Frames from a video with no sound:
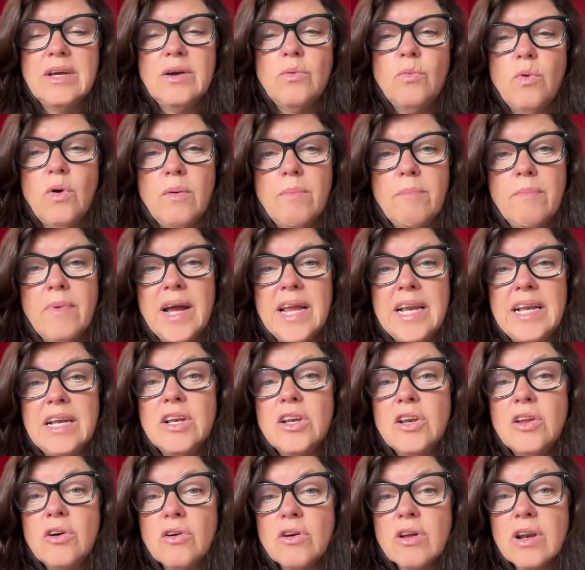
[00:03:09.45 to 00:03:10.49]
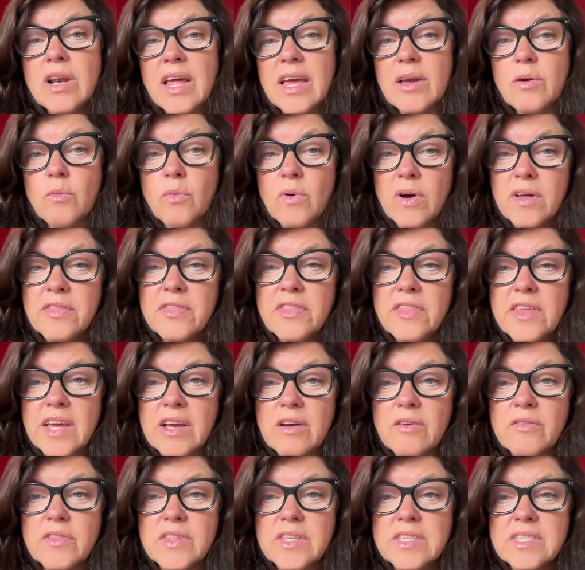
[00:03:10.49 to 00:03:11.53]
What might look like one
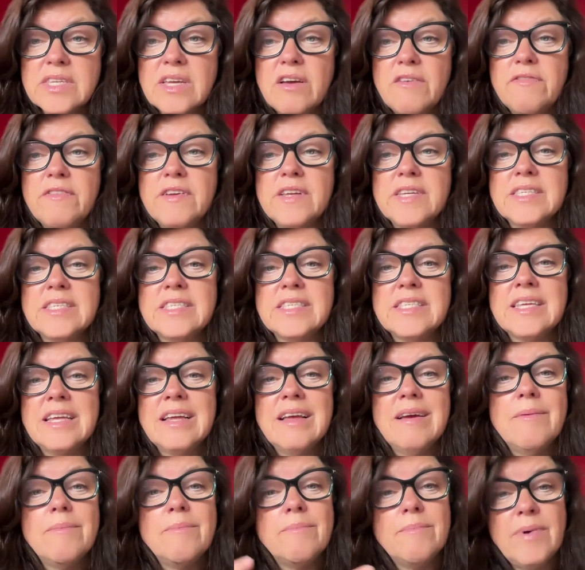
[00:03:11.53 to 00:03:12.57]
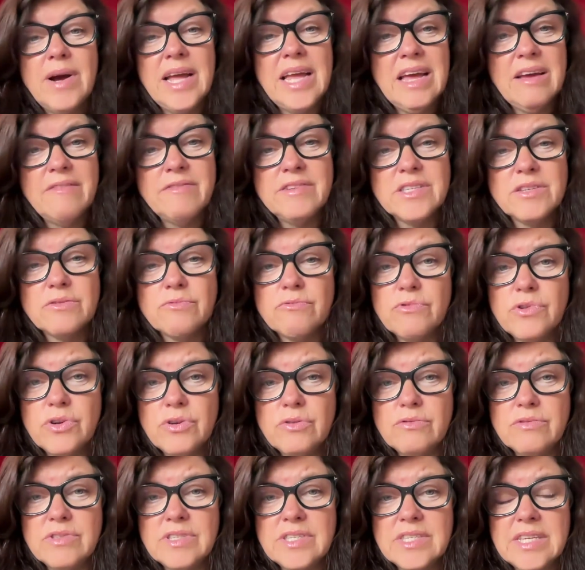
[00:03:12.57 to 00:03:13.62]
thing on the surface might have its
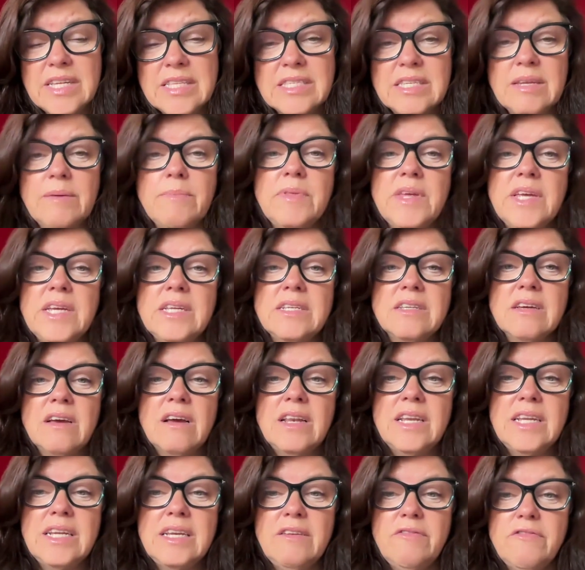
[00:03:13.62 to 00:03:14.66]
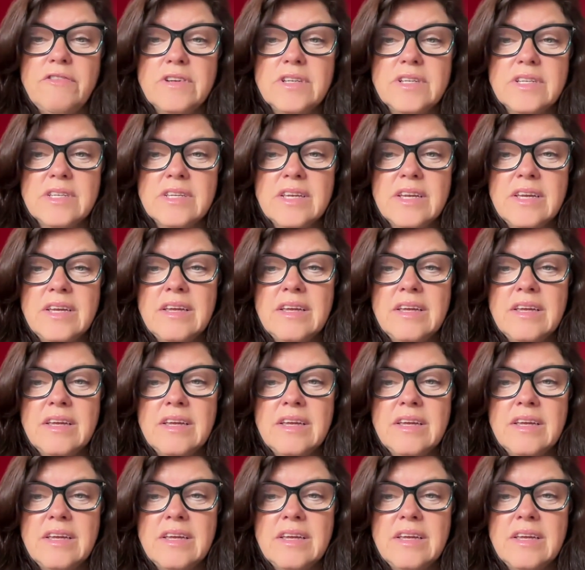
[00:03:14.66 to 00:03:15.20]
roots in something entirely different.